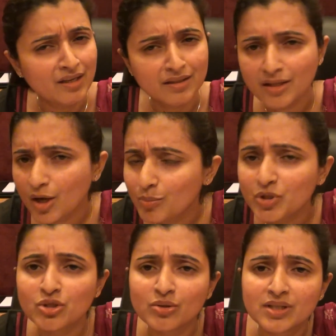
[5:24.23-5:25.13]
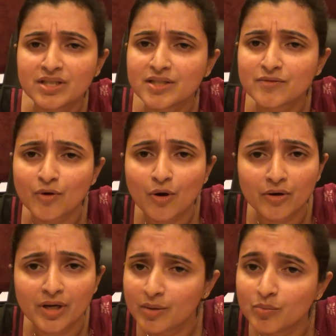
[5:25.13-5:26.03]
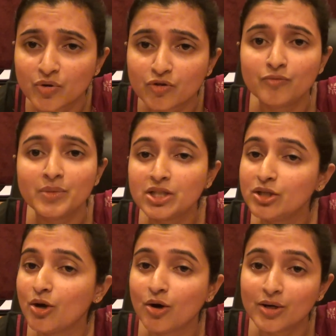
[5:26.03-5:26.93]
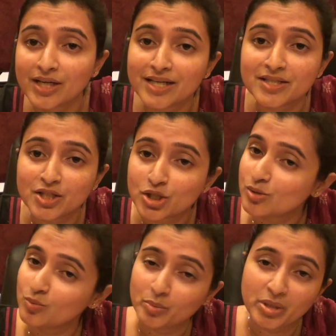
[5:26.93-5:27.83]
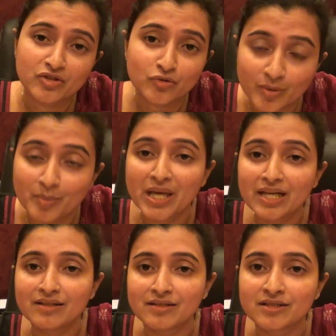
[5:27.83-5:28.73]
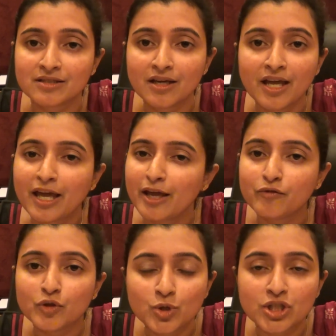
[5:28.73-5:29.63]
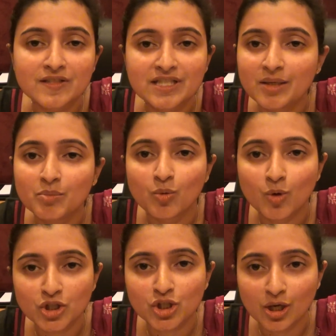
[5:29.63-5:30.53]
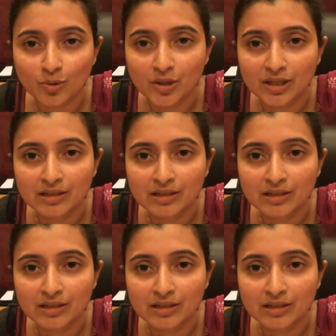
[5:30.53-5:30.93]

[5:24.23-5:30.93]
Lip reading: The opportunities for improvement in your organization would be tremendous if you just keep a watch out.